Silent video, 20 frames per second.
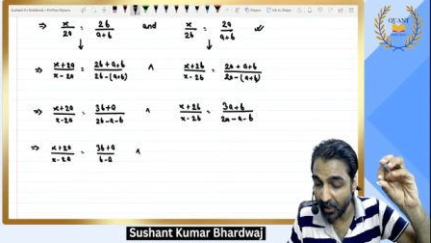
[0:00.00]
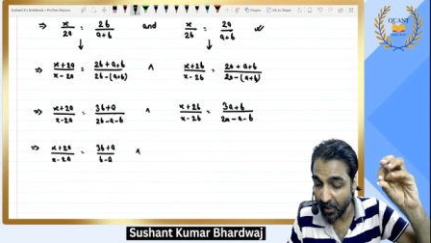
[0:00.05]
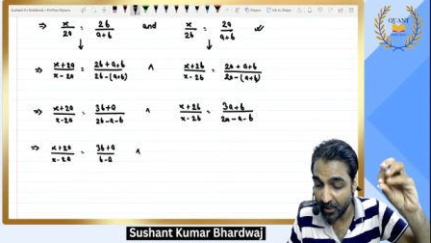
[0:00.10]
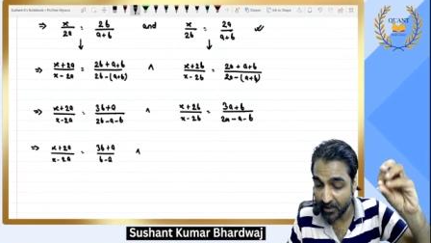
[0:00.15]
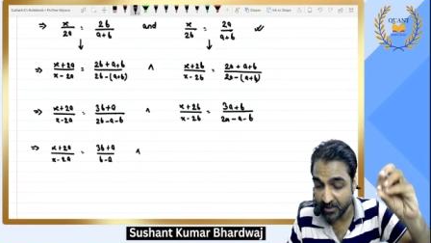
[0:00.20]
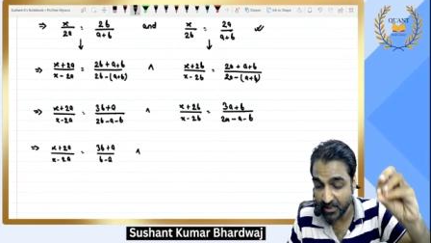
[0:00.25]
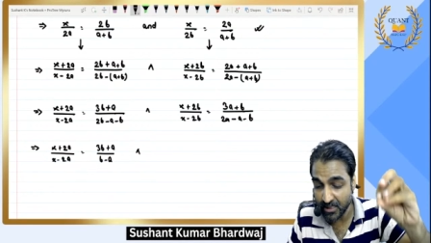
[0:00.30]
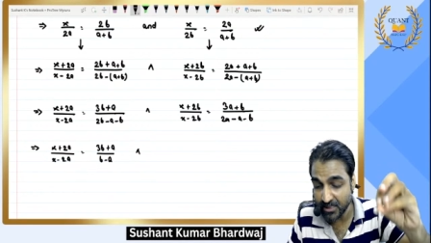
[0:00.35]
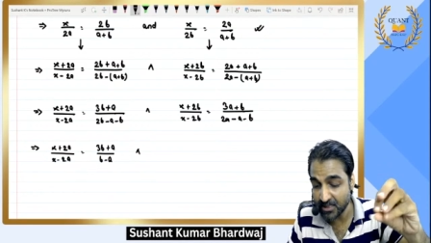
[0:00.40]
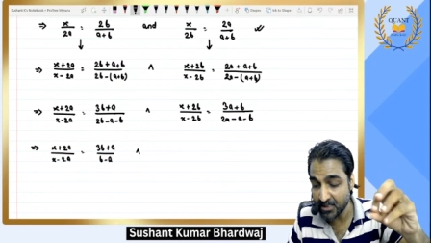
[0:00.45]

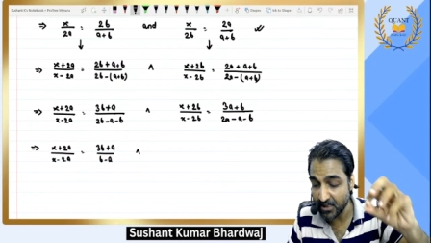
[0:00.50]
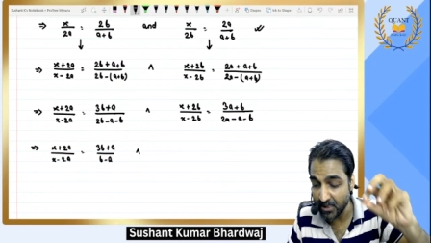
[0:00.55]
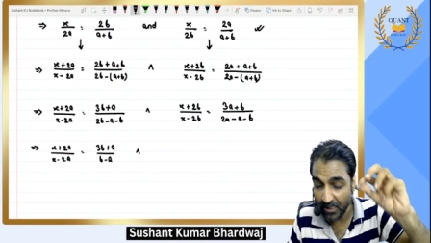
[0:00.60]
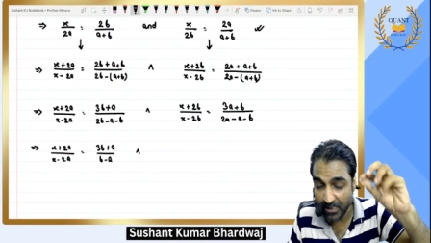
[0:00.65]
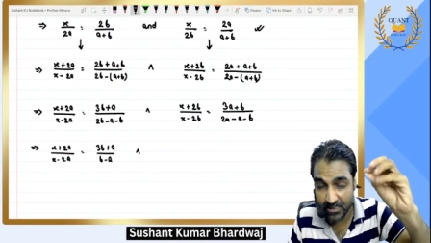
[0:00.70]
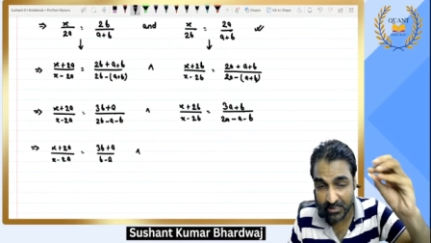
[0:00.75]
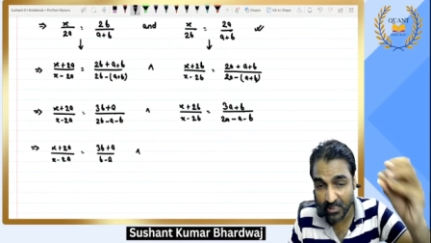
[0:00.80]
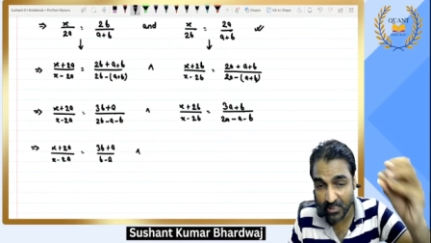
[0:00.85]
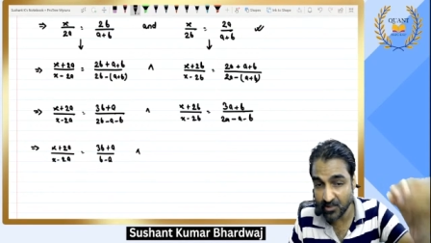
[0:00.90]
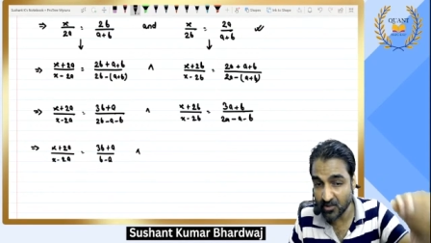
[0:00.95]
just
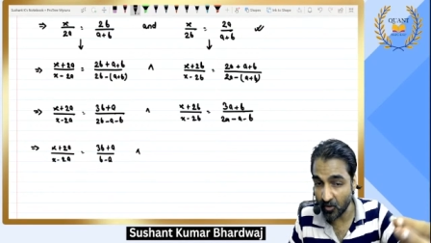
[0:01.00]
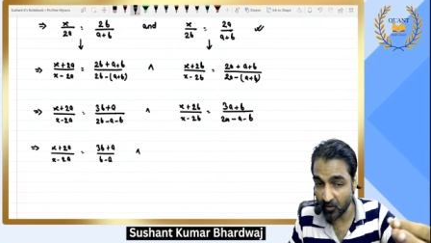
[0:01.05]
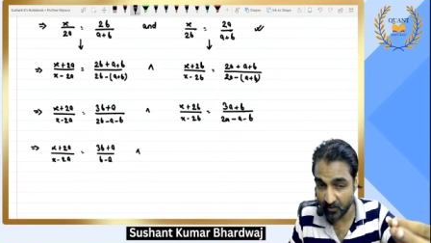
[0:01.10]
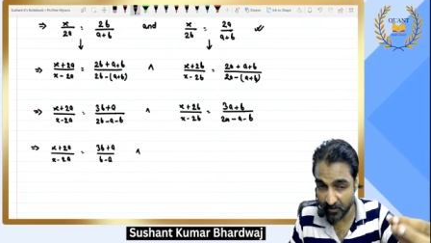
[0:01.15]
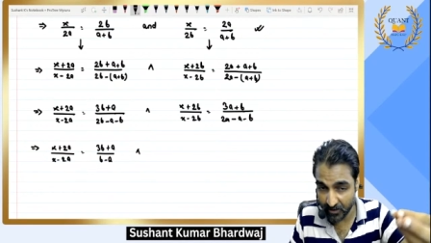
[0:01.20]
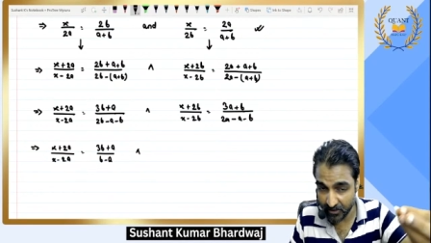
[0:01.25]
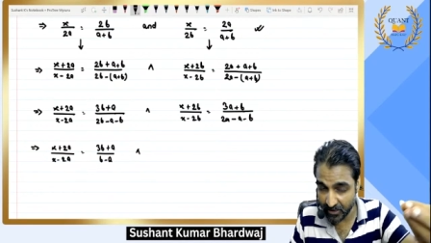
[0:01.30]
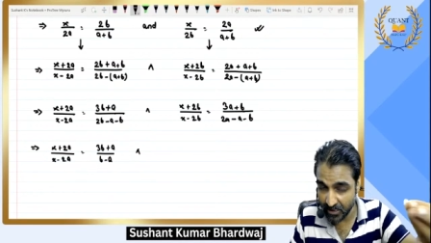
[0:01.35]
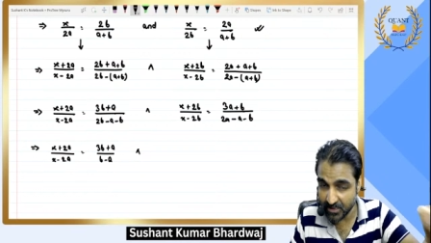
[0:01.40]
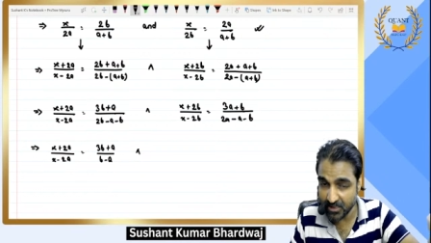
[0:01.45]
it's a sorted.
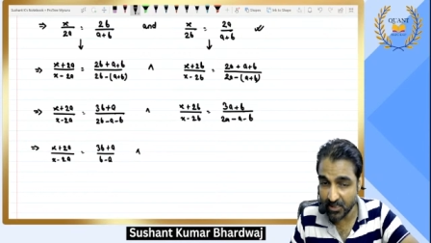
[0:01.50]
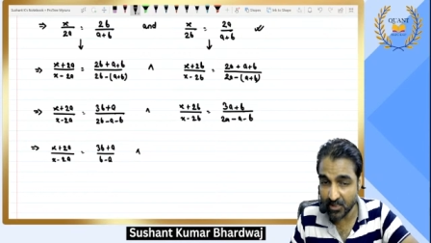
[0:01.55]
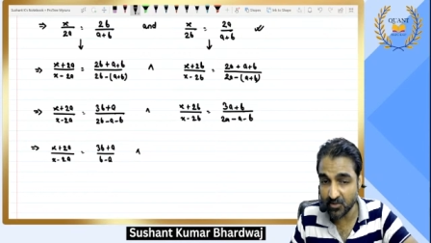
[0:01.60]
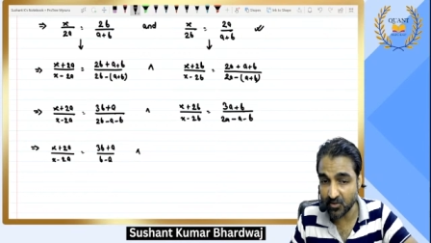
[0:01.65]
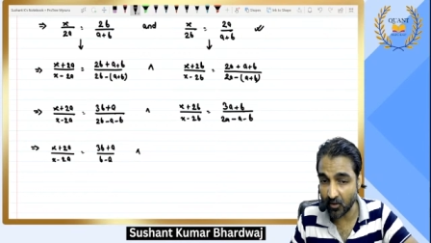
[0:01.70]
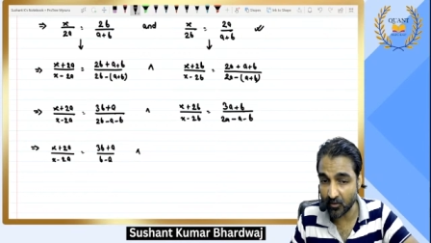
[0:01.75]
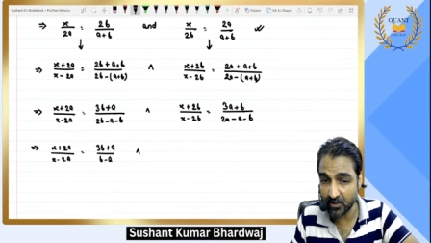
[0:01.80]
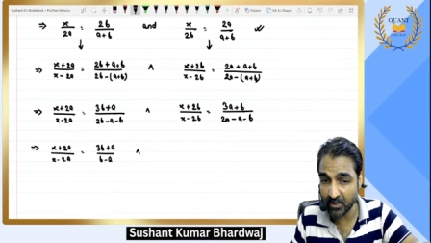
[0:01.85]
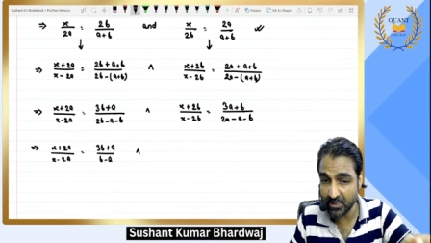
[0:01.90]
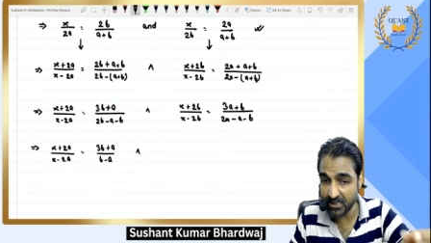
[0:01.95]
There's a
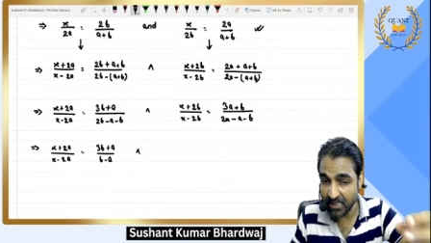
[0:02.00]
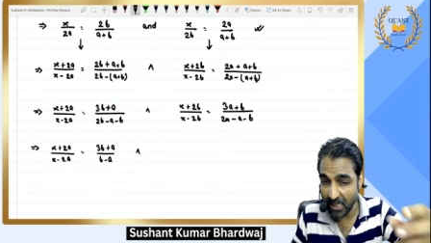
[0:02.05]
sortex.